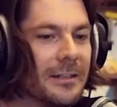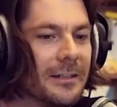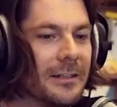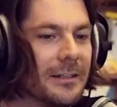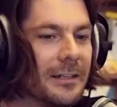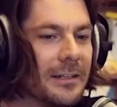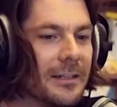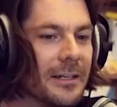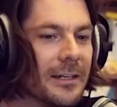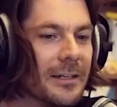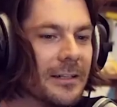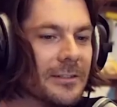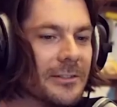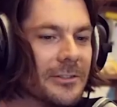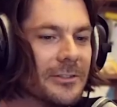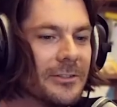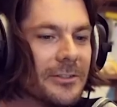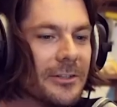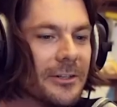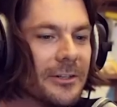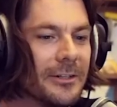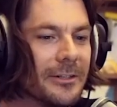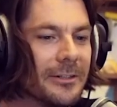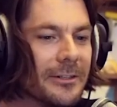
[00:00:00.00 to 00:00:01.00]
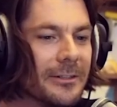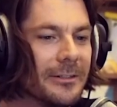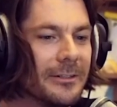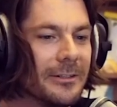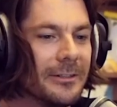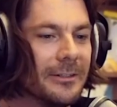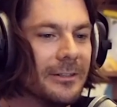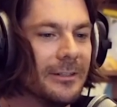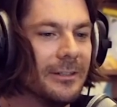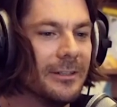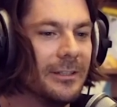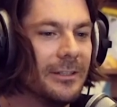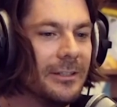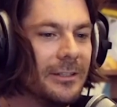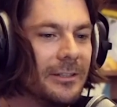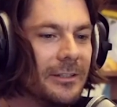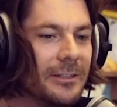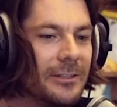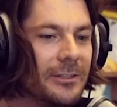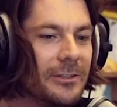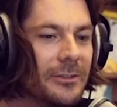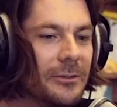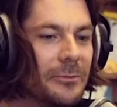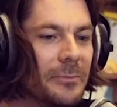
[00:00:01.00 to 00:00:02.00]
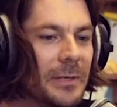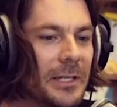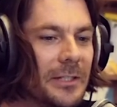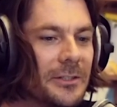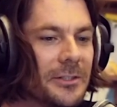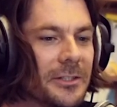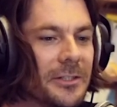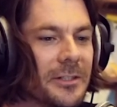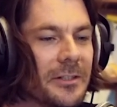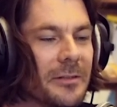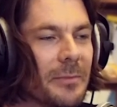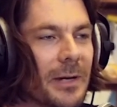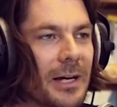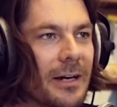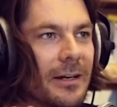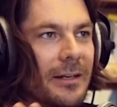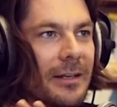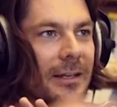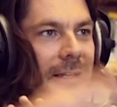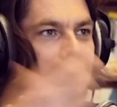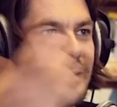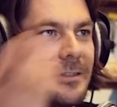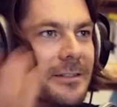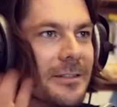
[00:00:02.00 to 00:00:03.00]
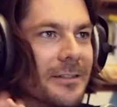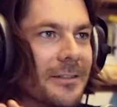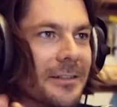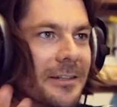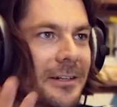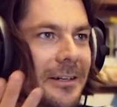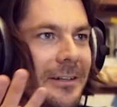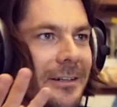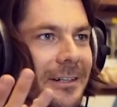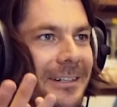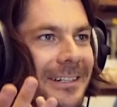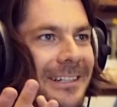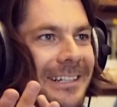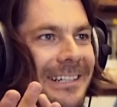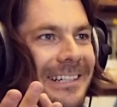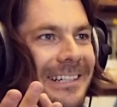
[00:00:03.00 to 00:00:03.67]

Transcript: Okay, so you mentioned about eggs and dairy.